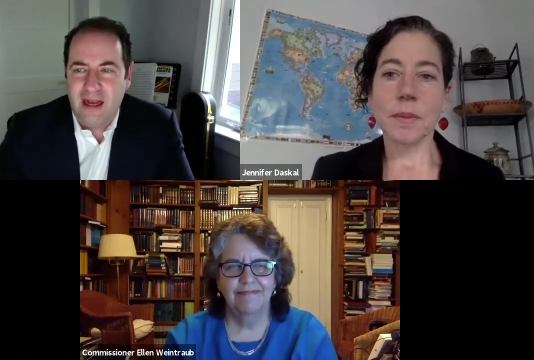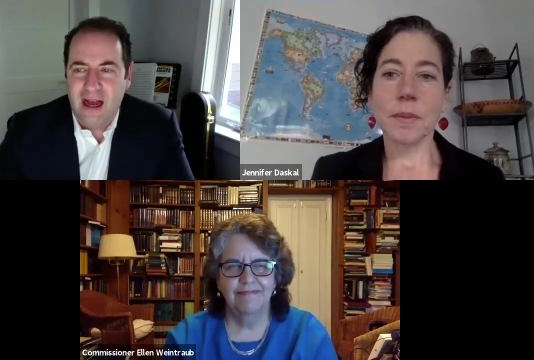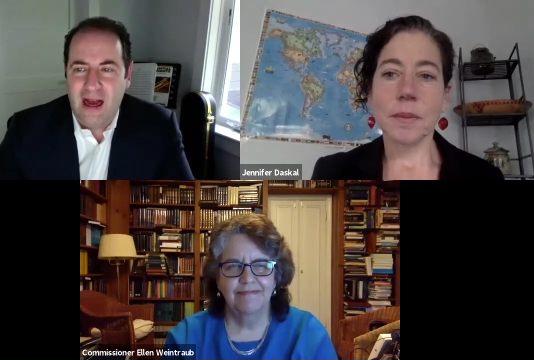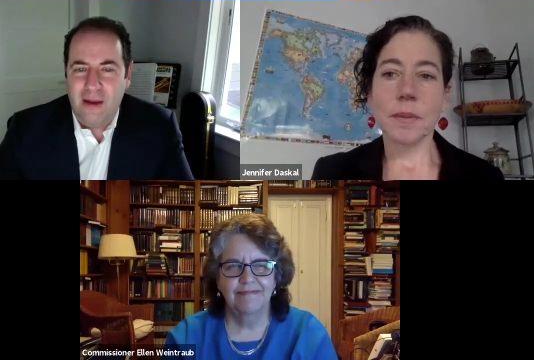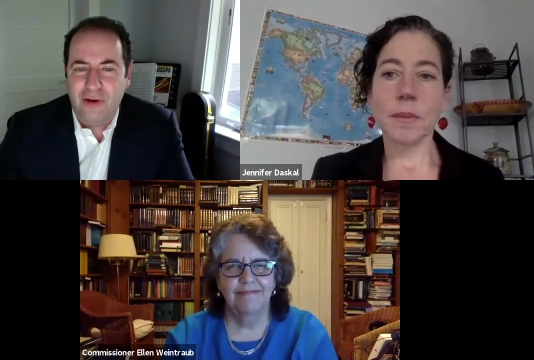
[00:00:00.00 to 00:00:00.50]

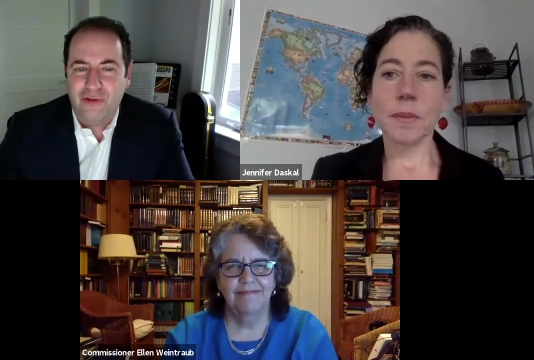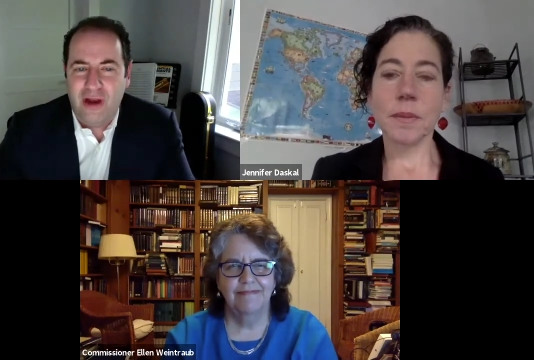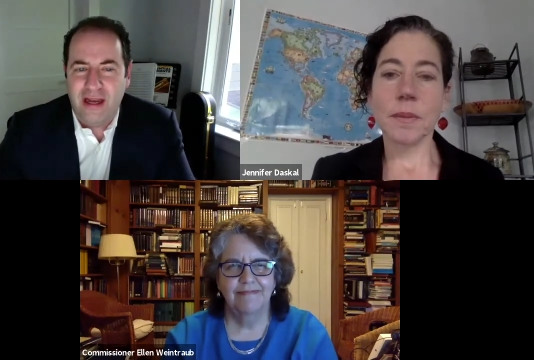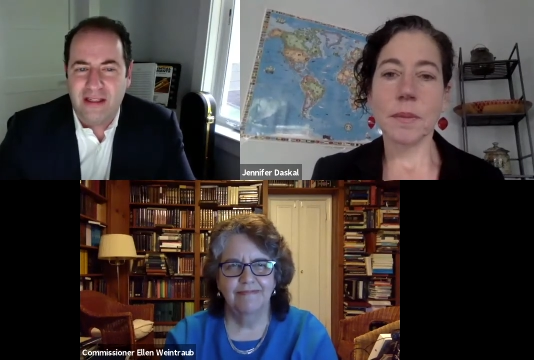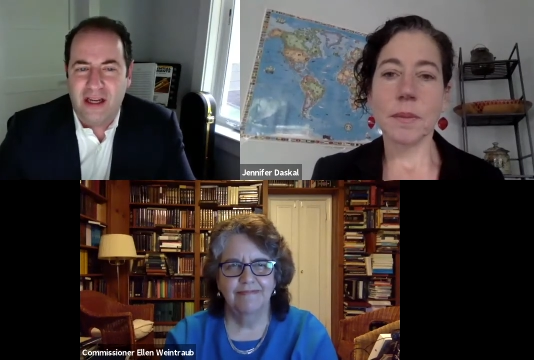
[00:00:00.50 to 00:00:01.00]
Speaker 1: I'm going to try
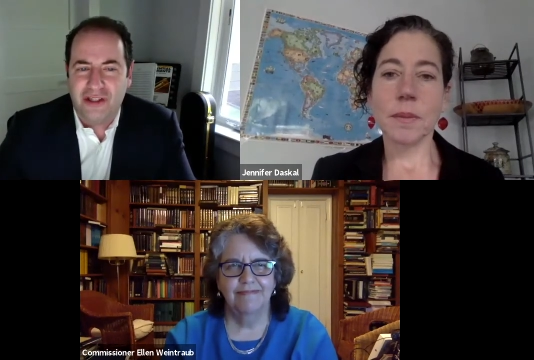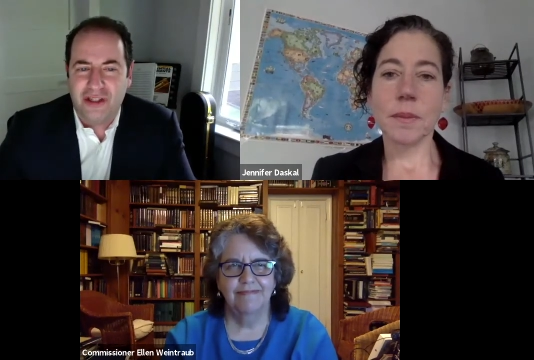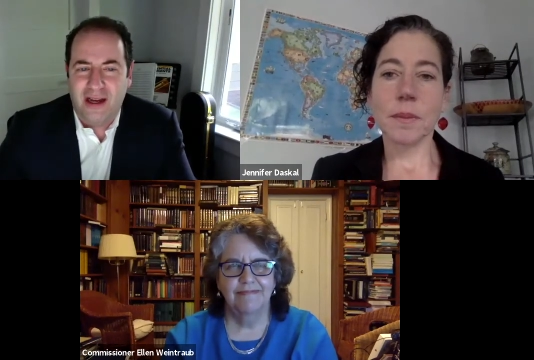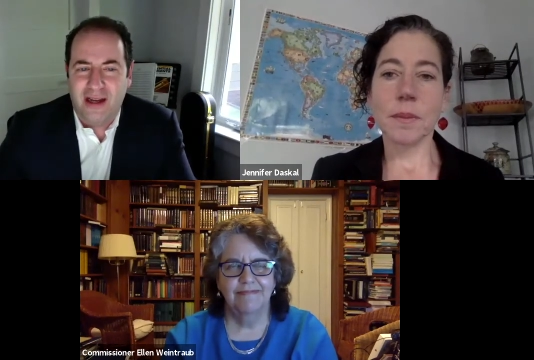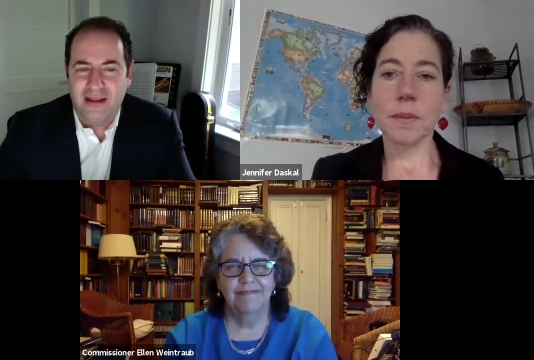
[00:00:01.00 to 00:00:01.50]
and touch
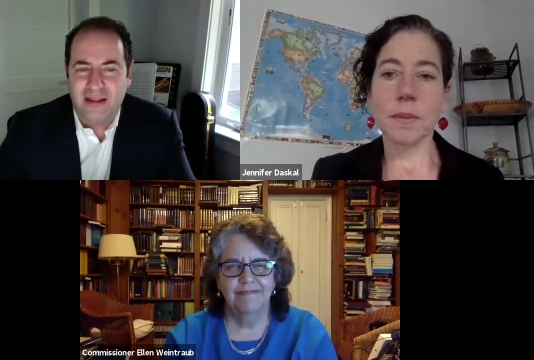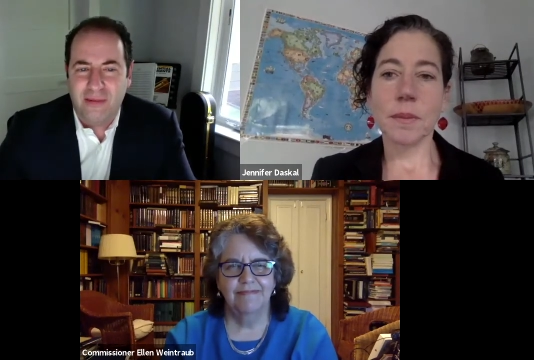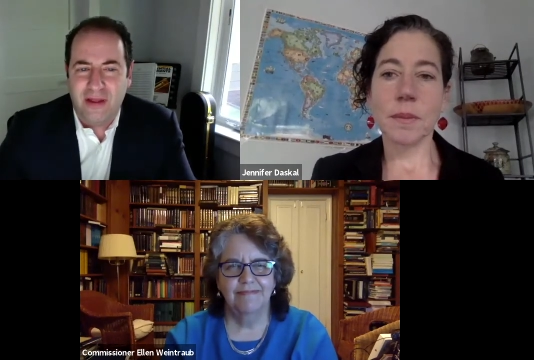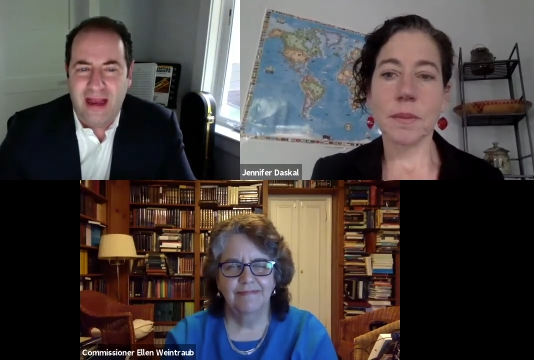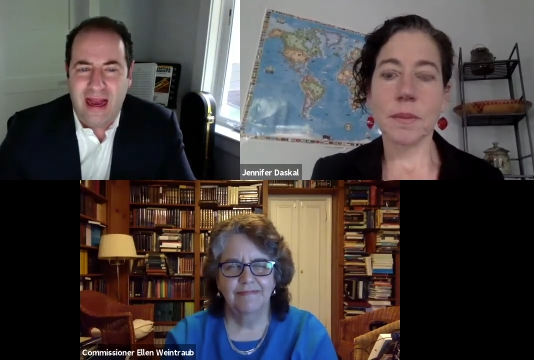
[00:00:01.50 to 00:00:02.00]
on some of
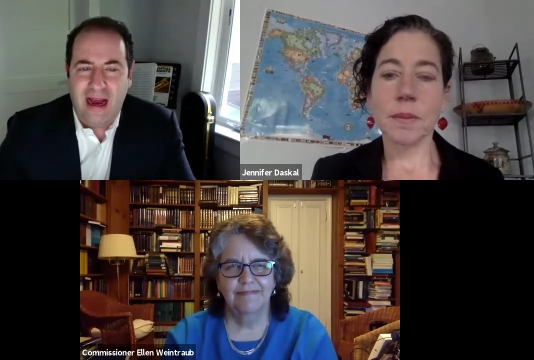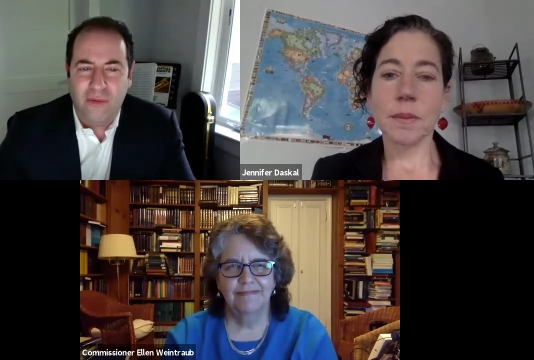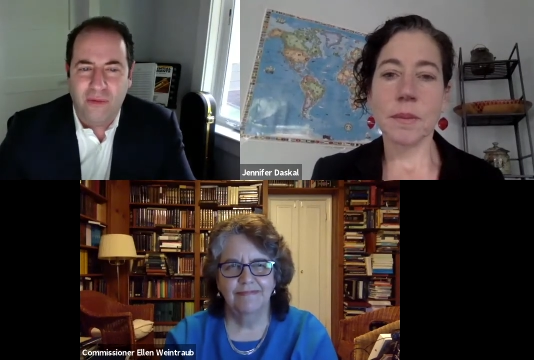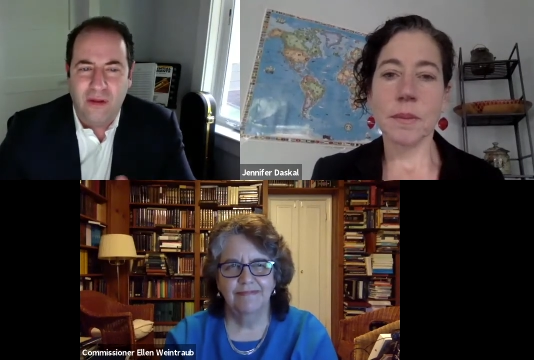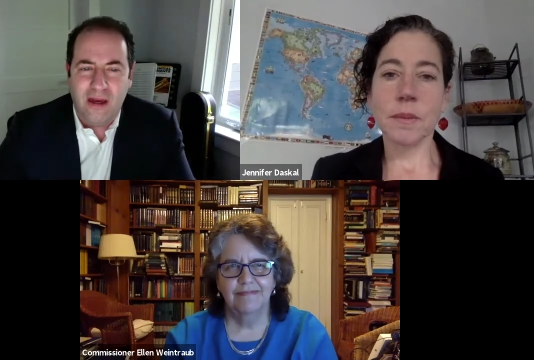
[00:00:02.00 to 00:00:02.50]
the
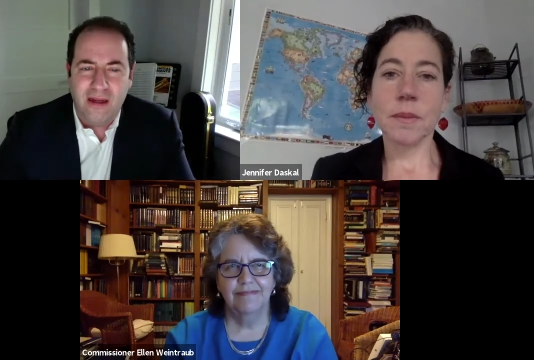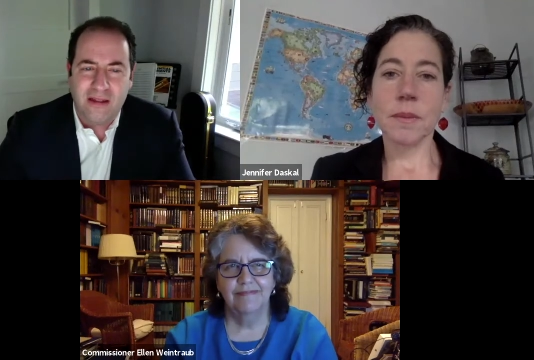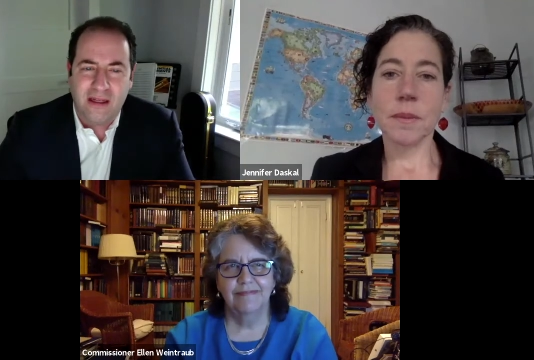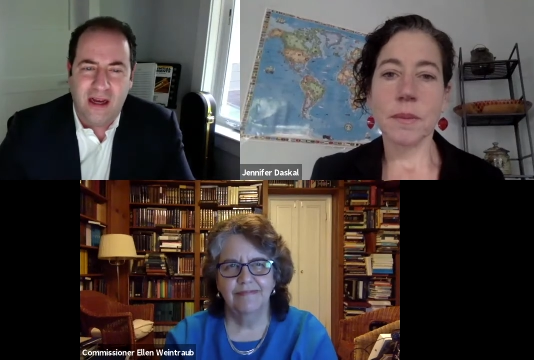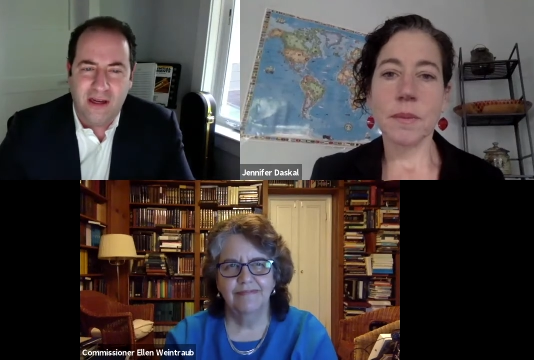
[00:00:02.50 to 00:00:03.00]
outlines, the
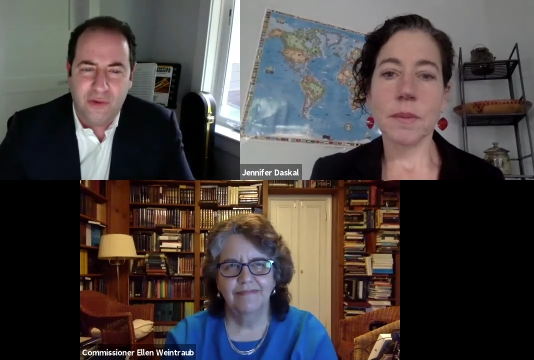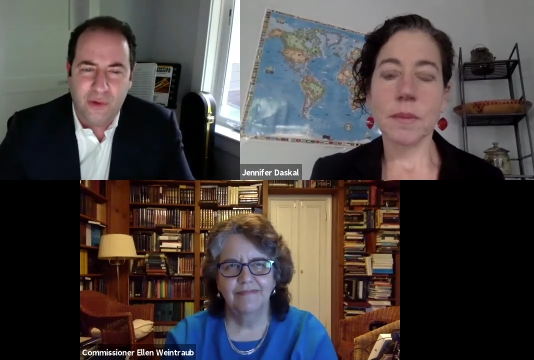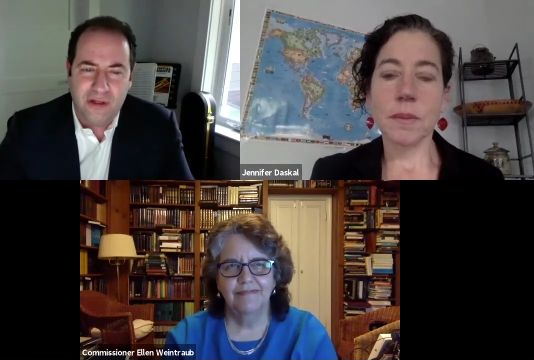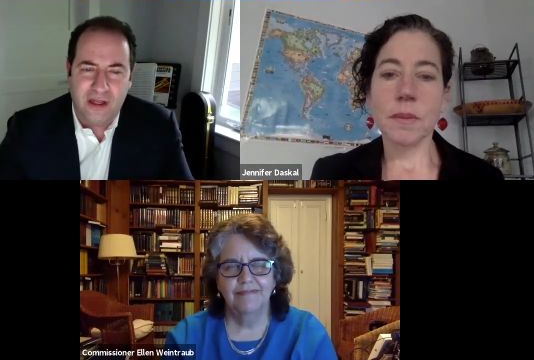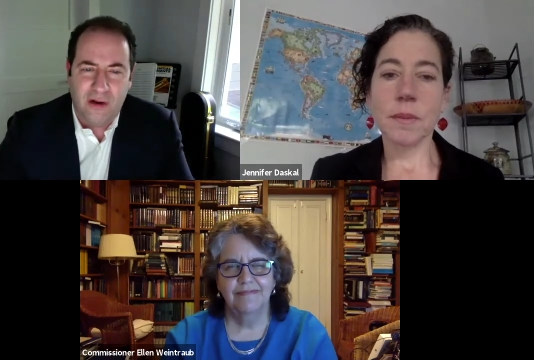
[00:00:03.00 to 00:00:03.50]

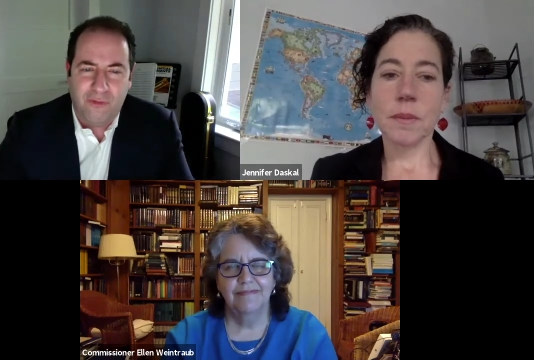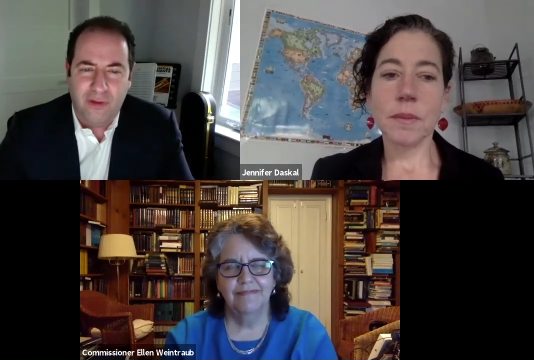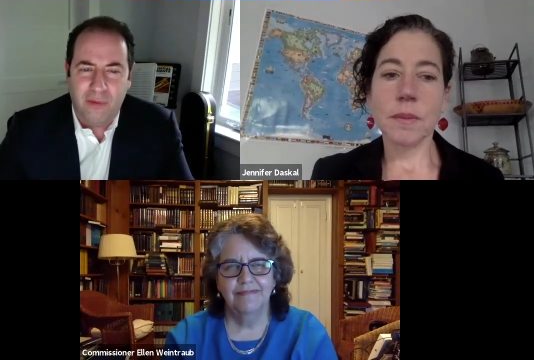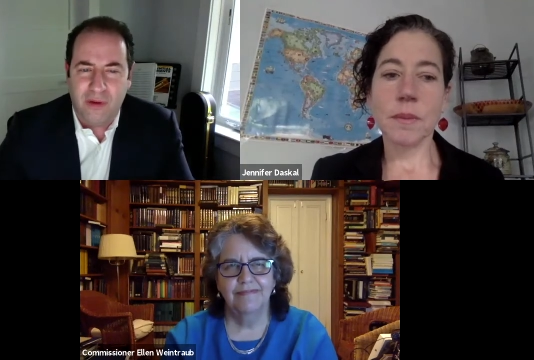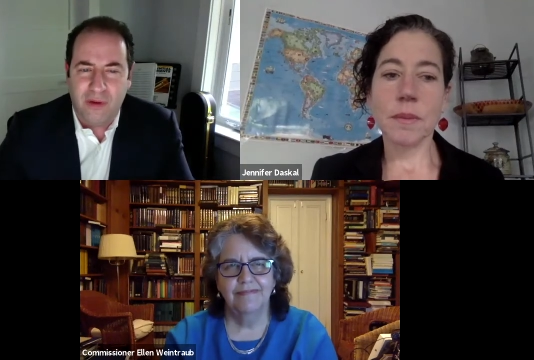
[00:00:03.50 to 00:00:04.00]
contours that hopefully
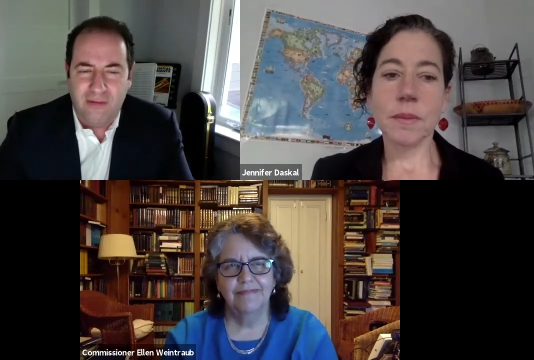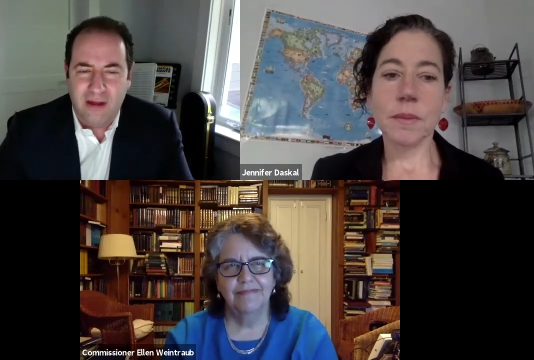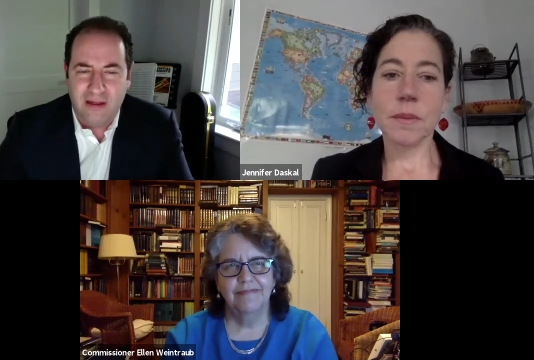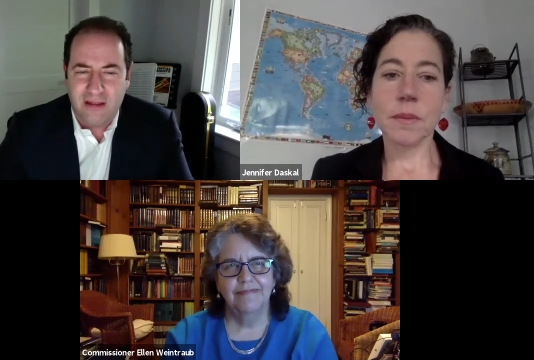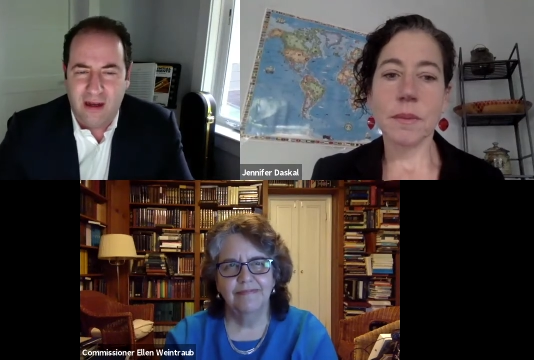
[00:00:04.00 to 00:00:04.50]
will give us
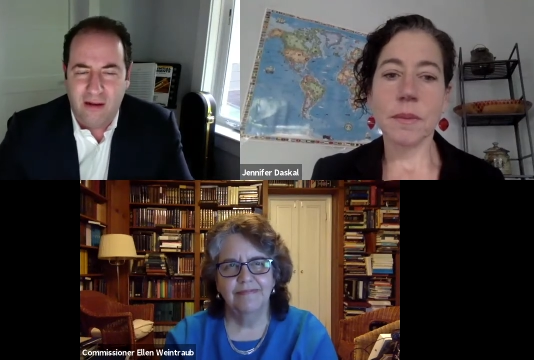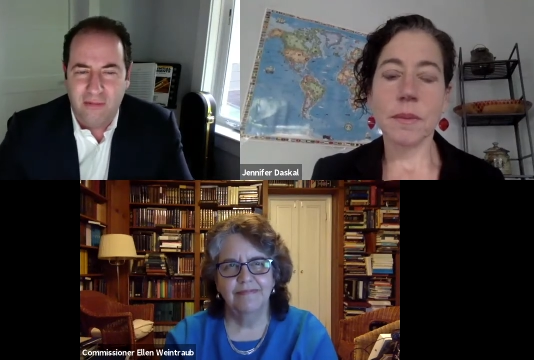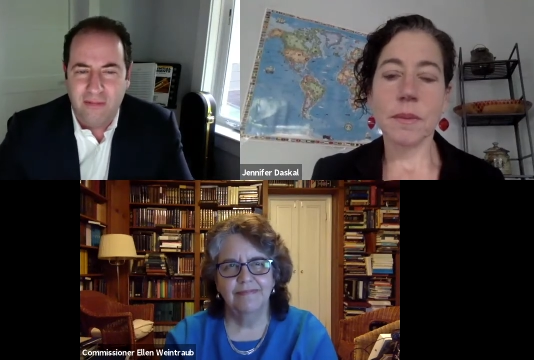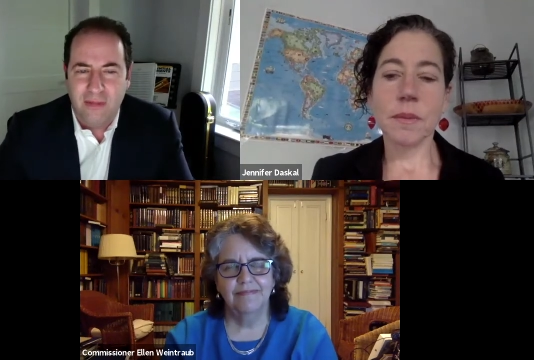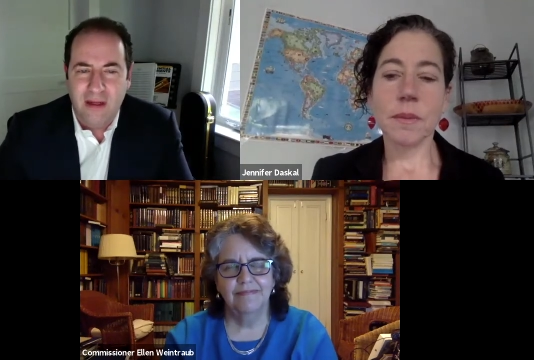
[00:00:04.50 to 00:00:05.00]
some